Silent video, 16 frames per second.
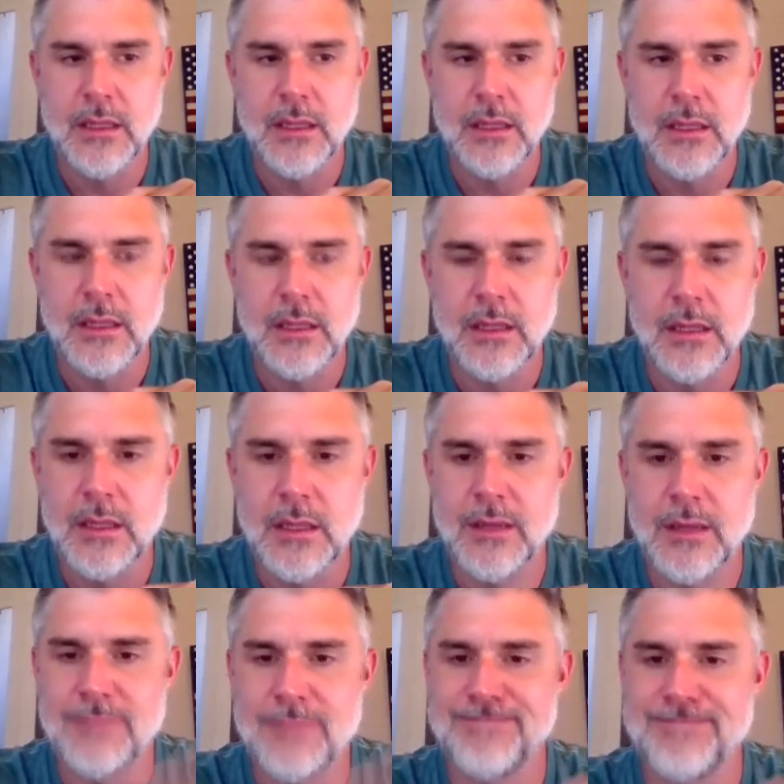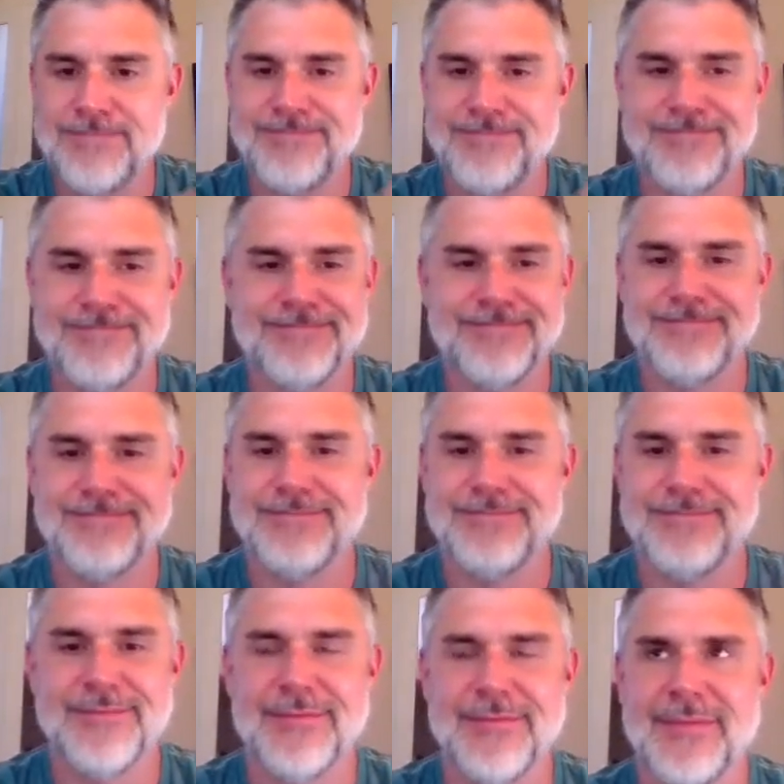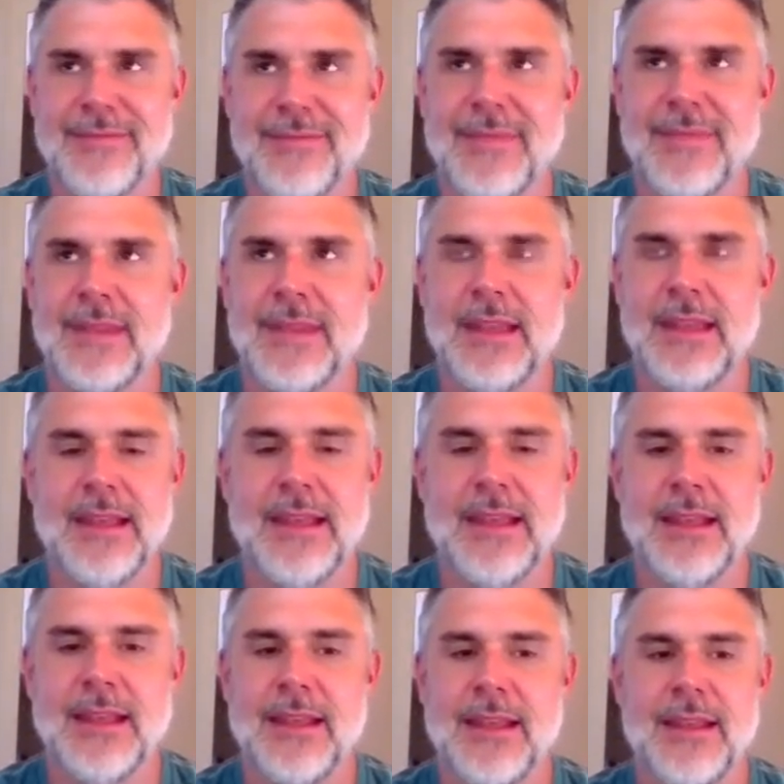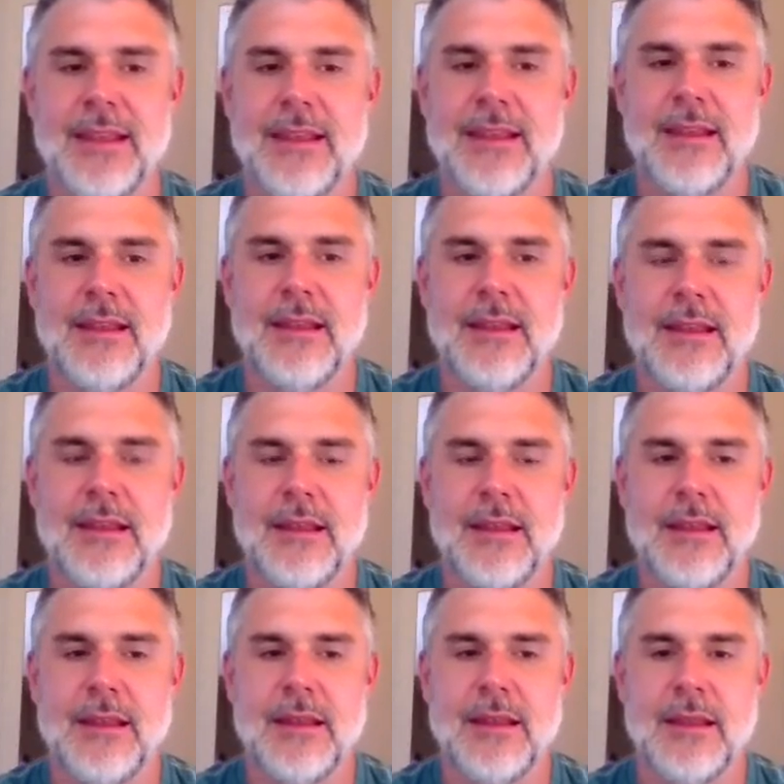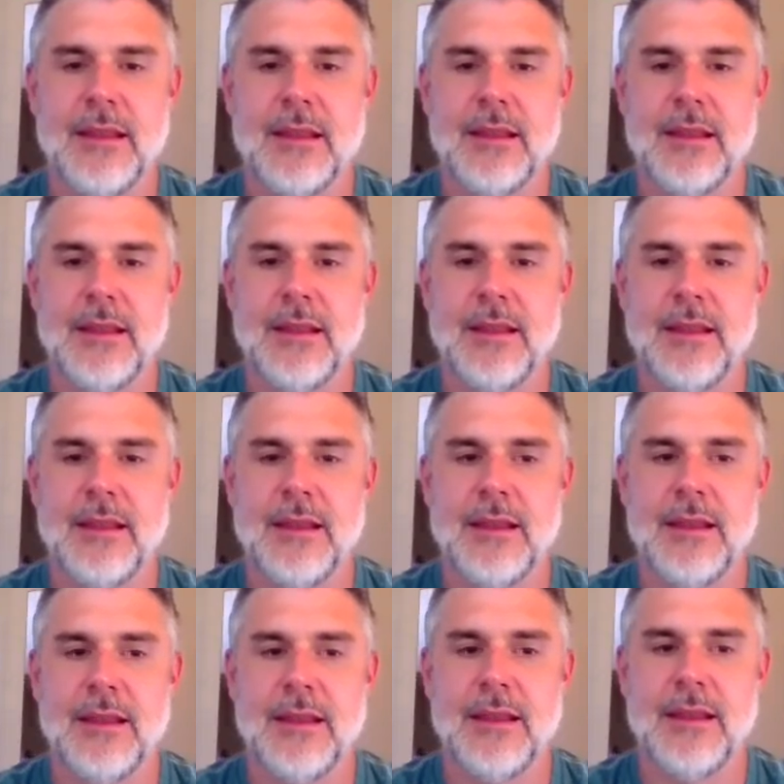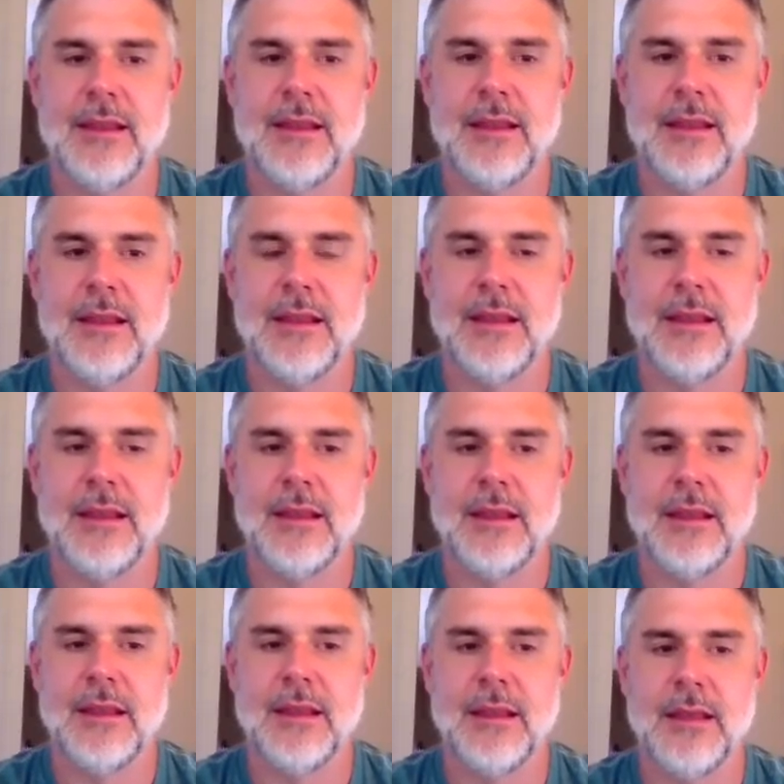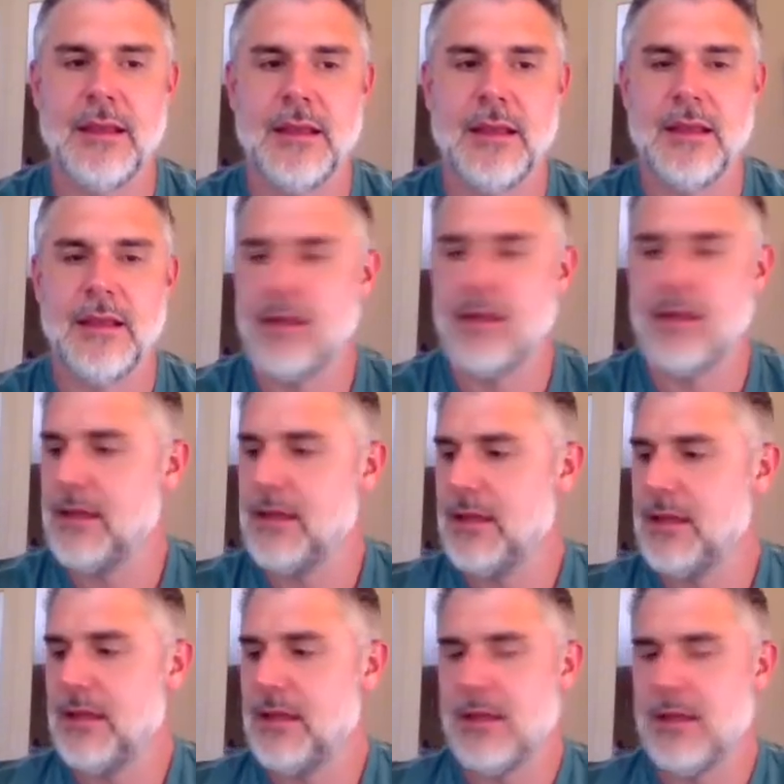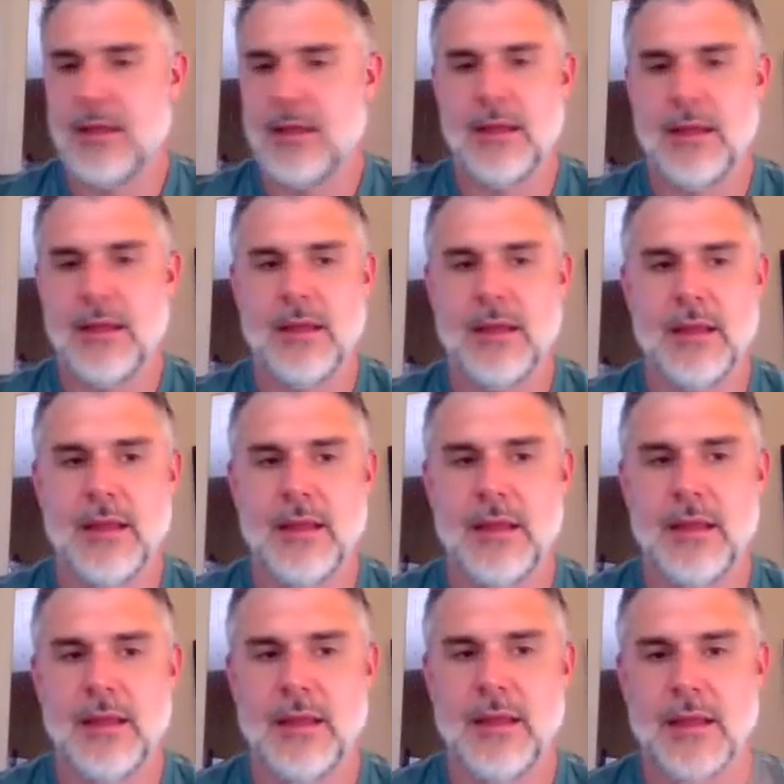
This person isn't speaking.